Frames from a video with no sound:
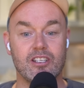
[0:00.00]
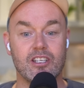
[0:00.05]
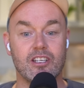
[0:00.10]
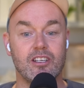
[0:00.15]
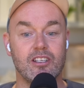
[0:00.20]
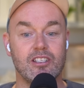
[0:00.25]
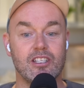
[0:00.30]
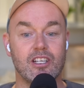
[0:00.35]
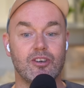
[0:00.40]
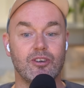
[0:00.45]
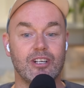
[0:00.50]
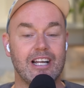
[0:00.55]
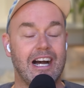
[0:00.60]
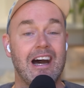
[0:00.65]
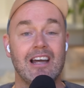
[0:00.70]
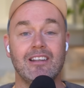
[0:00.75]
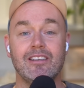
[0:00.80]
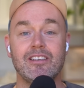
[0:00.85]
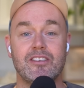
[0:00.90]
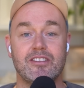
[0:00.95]
You could
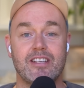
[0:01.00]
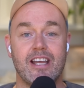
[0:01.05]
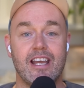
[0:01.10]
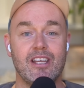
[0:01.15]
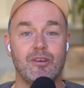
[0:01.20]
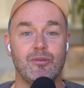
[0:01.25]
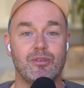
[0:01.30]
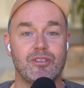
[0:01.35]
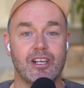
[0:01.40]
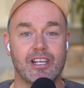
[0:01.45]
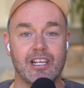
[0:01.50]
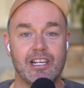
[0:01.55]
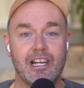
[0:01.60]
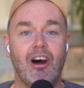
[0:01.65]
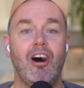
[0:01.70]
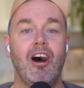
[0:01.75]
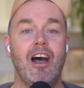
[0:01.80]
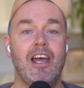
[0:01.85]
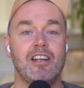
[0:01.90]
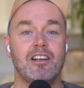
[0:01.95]
hardly say he was like an
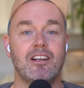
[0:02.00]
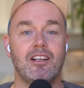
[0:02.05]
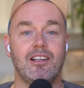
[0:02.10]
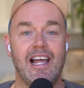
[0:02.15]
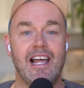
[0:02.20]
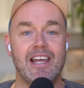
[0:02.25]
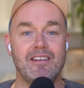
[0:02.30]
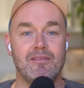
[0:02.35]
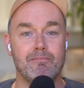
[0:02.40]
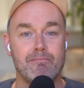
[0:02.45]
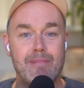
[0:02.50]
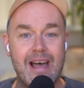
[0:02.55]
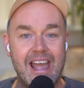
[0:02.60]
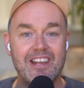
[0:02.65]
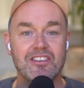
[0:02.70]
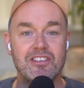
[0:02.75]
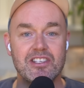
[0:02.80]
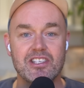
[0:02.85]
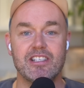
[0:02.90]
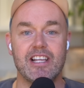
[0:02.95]
ironclad
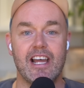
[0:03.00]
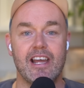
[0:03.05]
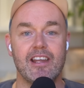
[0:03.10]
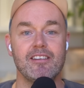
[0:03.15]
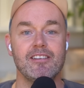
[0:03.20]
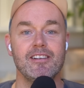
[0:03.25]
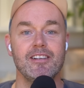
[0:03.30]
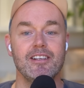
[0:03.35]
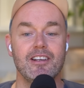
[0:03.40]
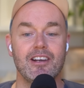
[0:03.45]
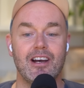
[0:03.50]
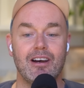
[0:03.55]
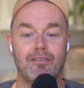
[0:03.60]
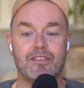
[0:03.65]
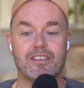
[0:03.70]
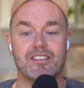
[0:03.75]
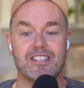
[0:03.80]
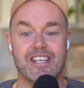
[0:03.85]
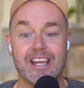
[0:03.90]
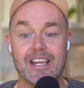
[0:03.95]
mainstay of
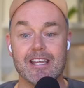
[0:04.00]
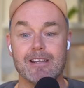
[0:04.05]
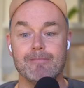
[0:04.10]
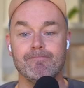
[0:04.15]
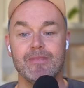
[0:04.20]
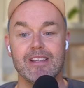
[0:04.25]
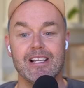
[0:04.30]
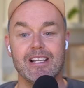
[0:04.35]
the team.